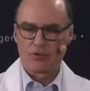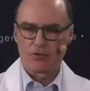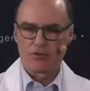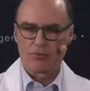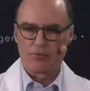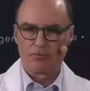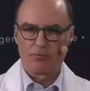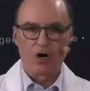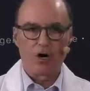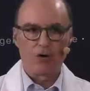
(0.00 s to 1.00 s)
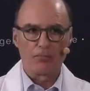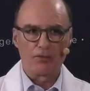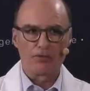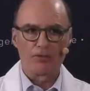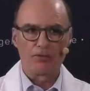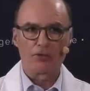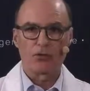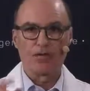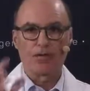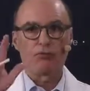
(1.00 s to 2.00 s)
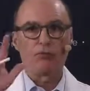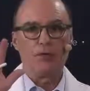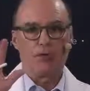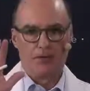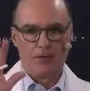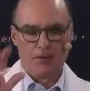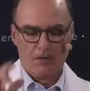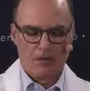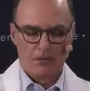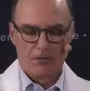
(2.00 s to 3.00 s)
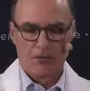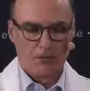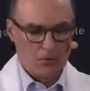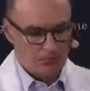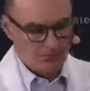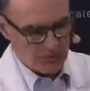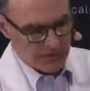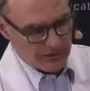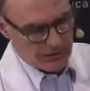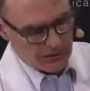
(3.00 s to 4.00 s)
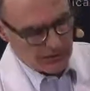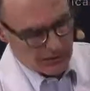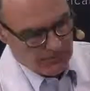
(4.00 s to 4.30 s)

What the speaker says: concept of augmentation. So we have three. So projection,